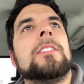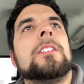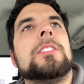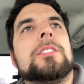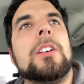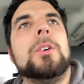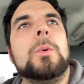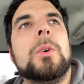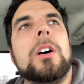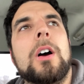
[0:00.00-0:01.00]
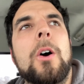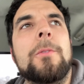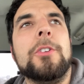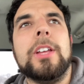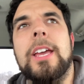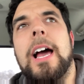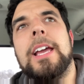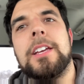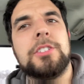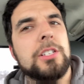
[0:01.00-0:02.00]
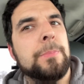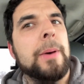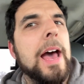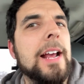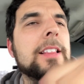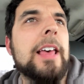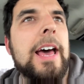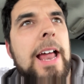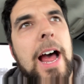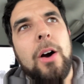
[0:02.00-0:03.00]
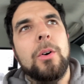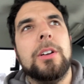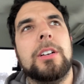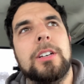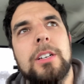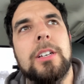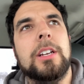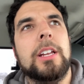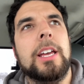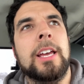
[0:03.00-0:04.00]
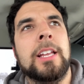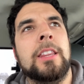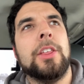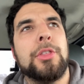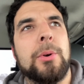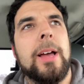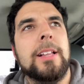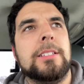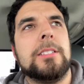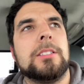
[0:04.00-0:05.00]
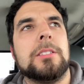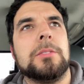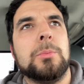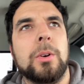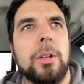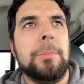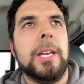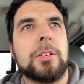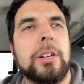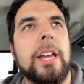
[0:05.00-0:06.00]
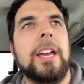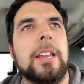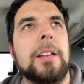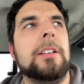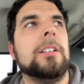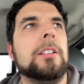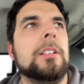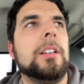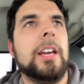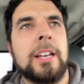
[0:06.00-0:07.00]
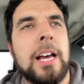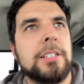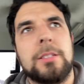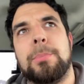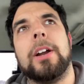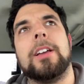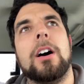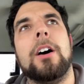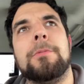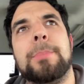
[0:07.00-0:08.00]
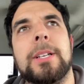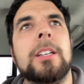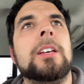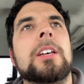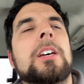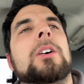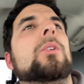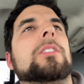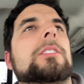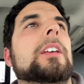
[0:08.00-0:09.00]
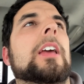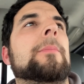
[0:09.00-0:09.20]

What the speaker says: So hopefully I can just back that out and the threads will be created and not just break off, but we'll see.